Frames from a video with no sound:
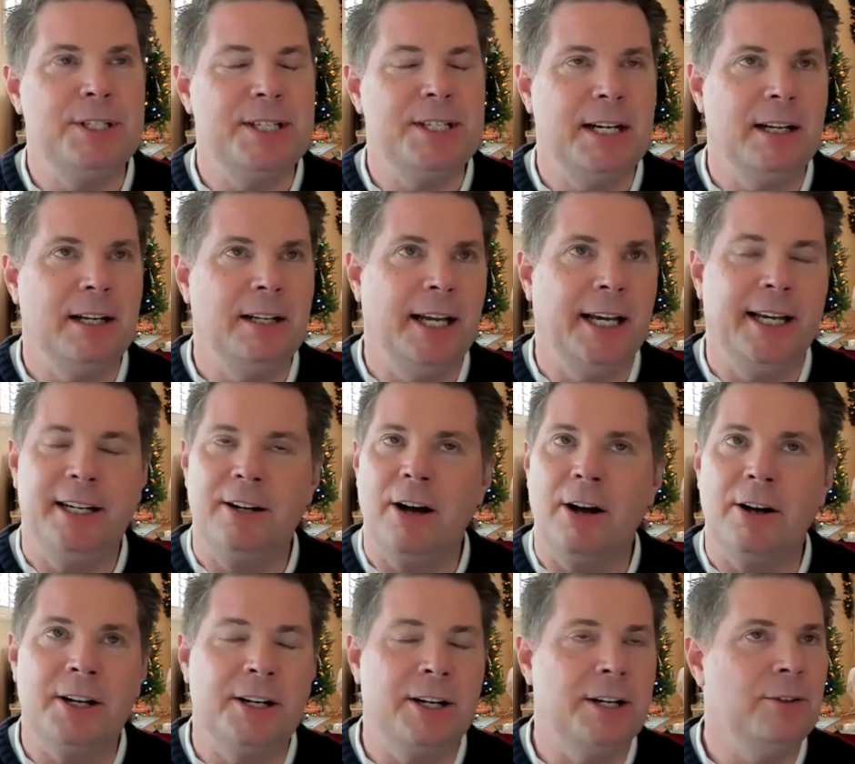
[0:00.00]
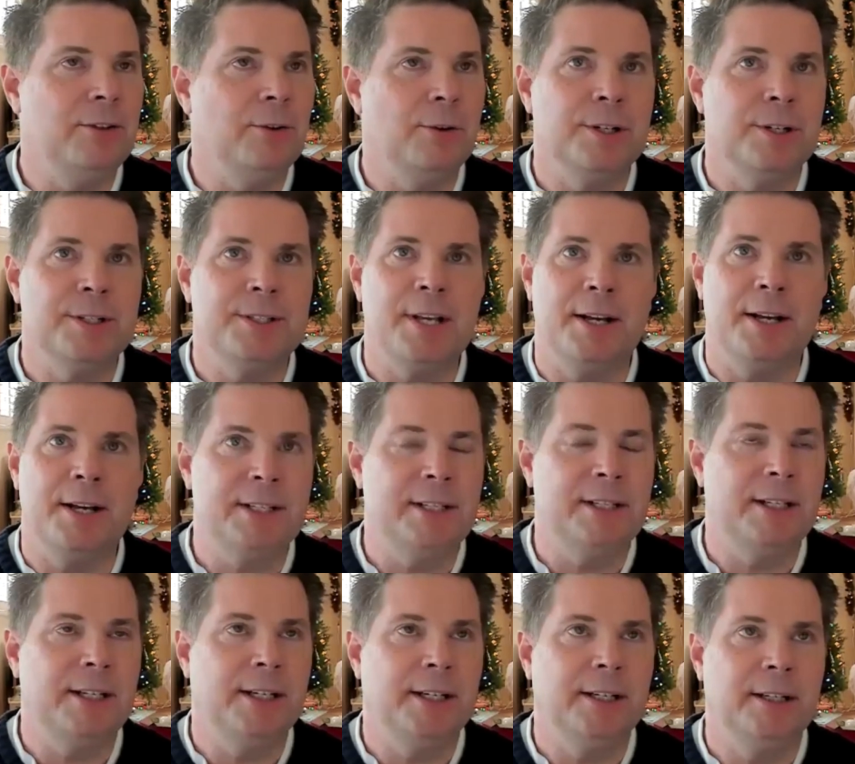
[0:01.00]
he was in LA knocking on doors,
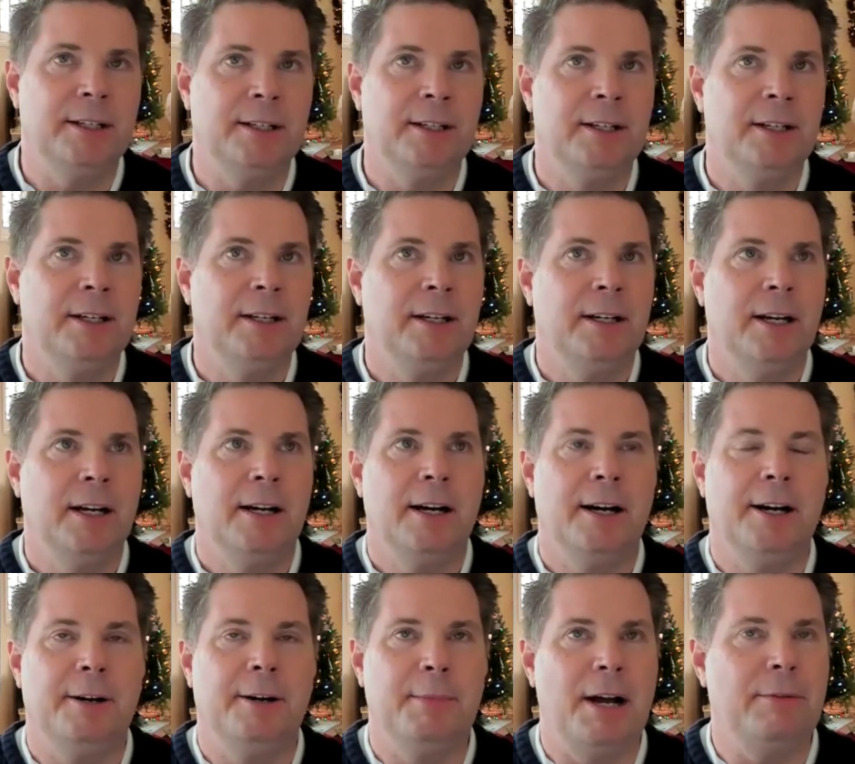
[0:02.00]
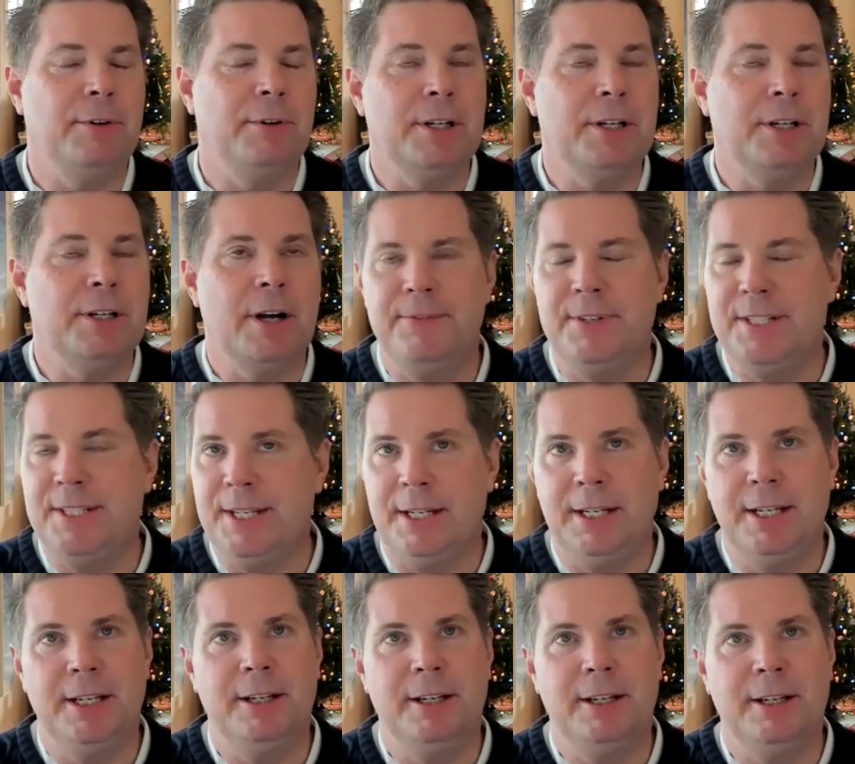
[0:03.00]
hustling. I would come
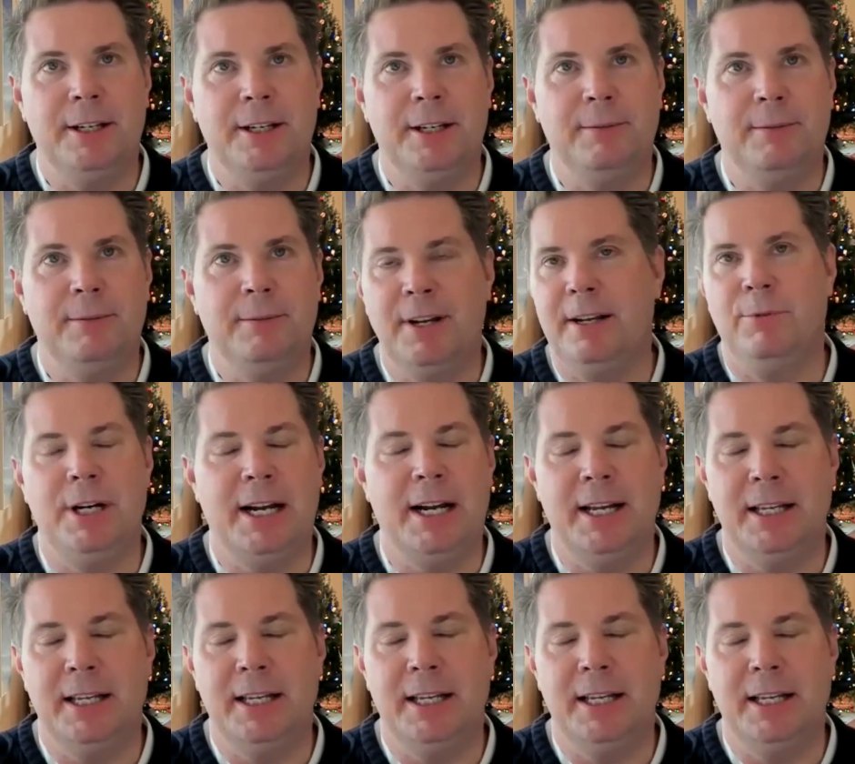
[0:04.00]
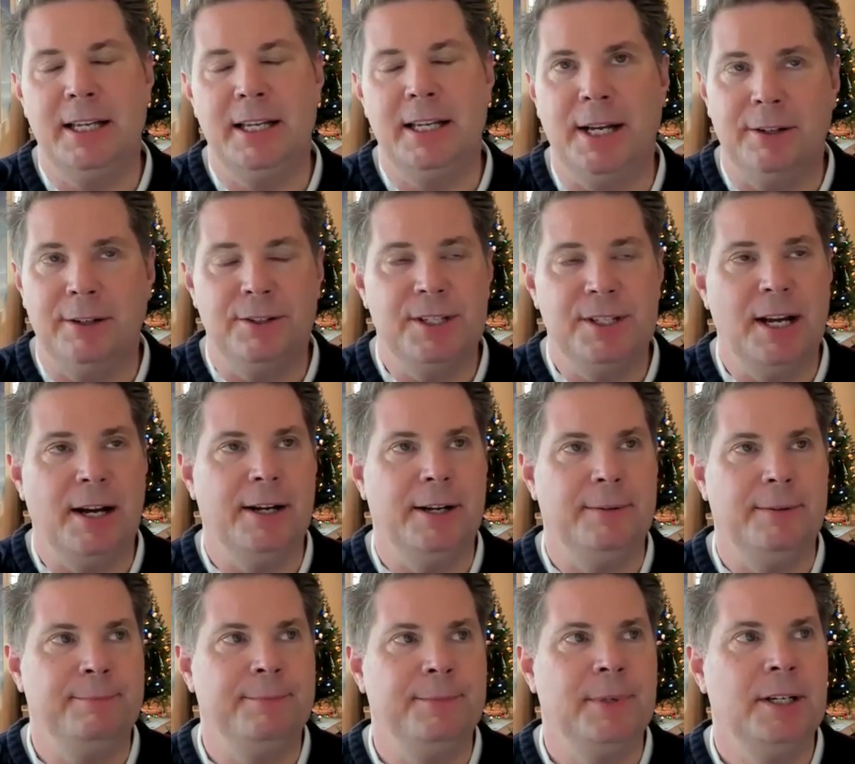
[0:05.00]
visit him when I had the money or
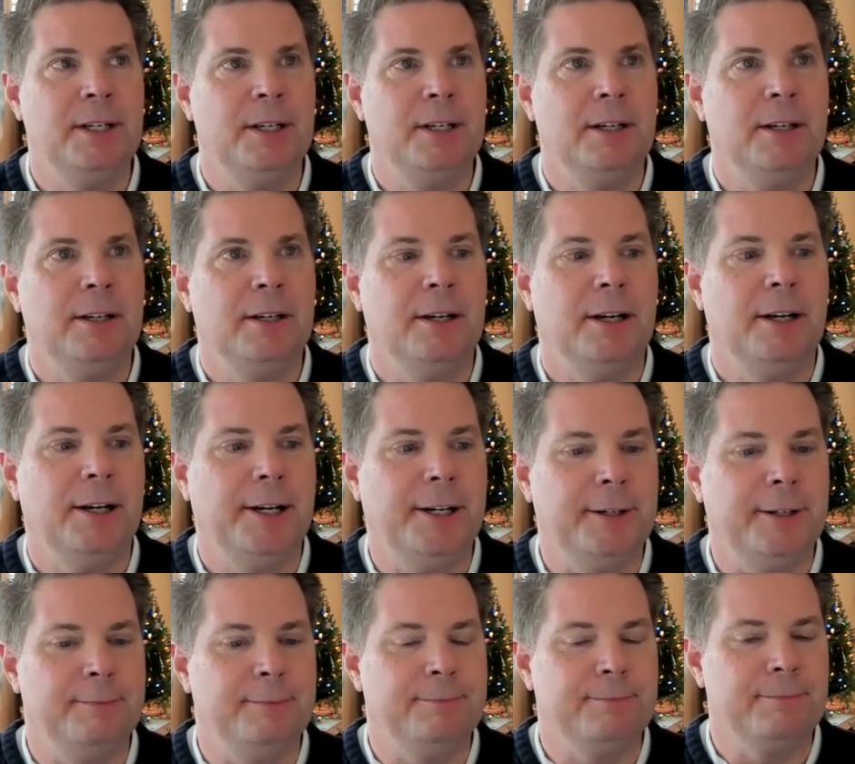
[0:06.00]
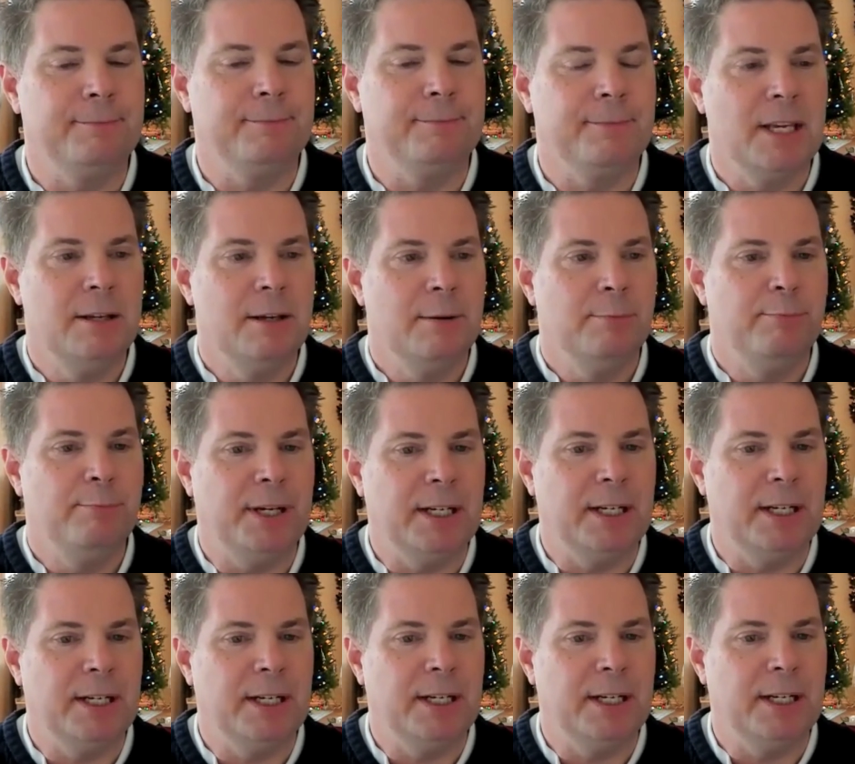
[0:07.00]
time. Um,
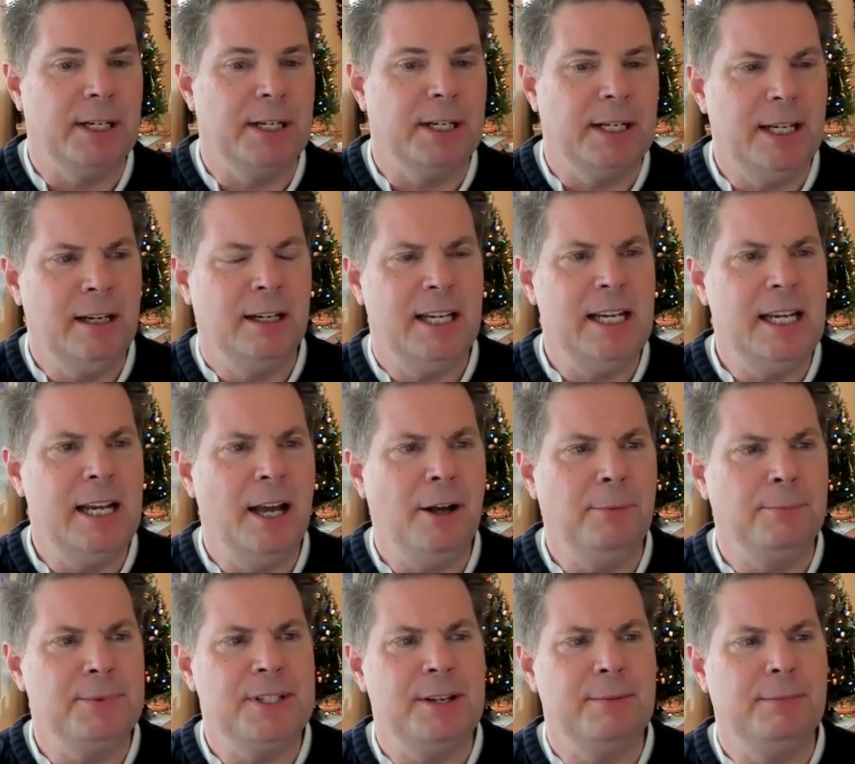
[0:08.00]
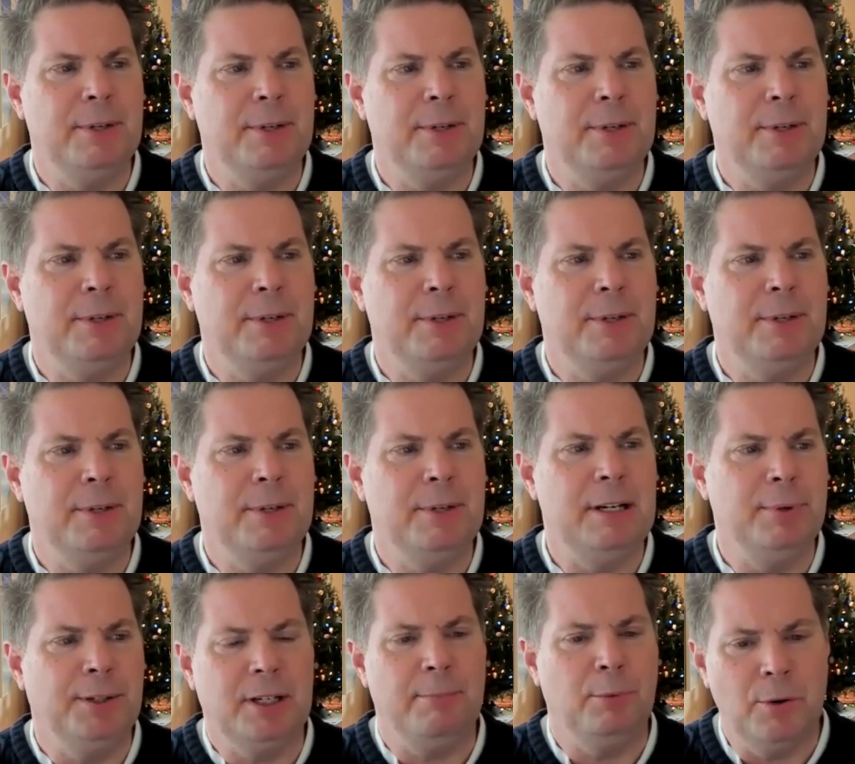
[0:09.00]
but he helped somebody
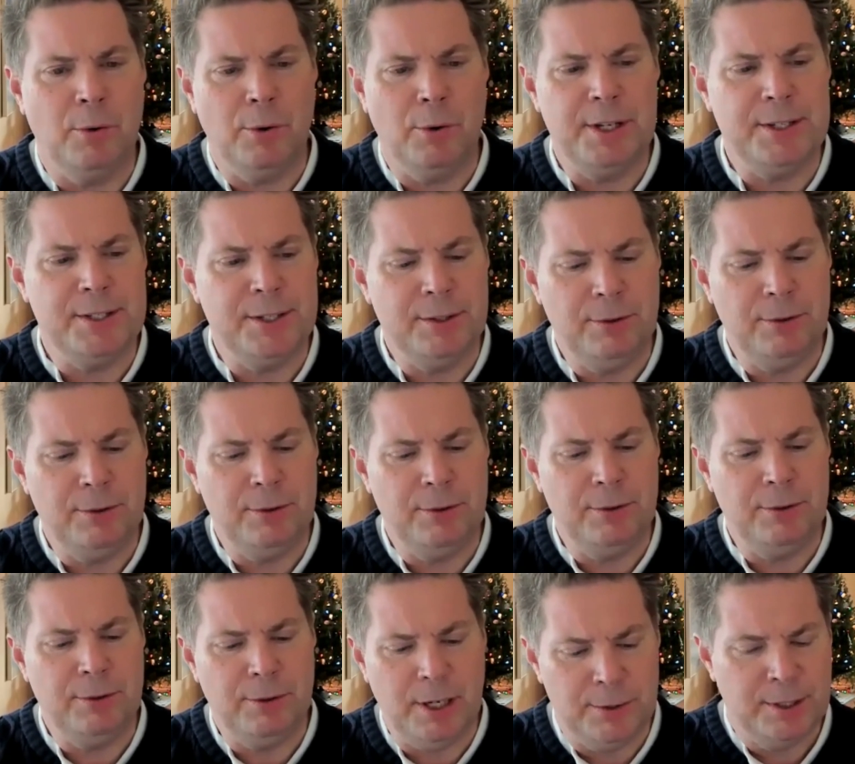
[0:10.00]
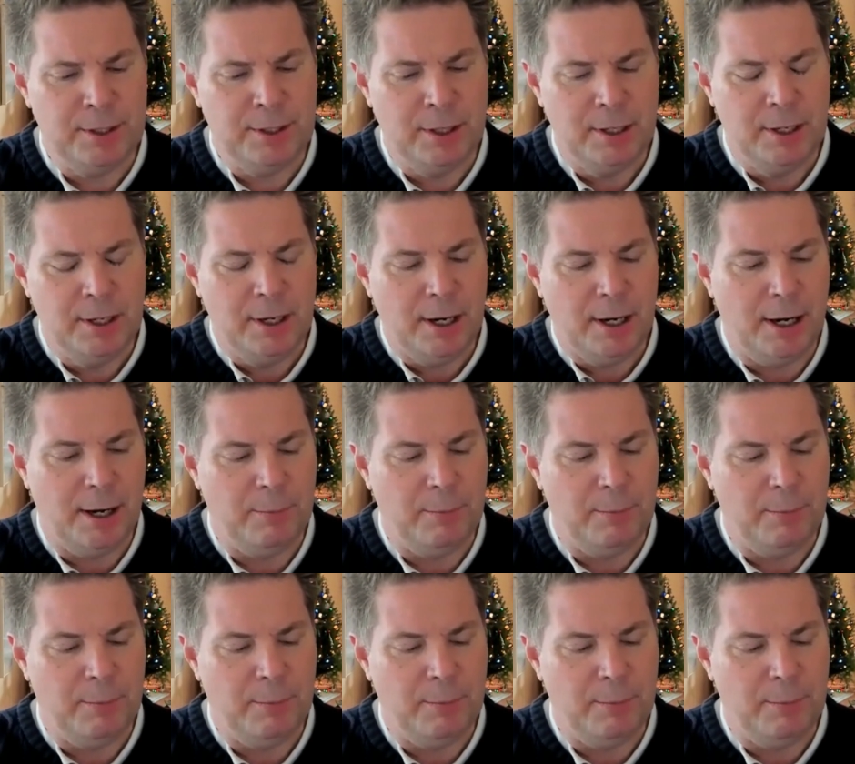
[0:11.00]
build a couple recording studios.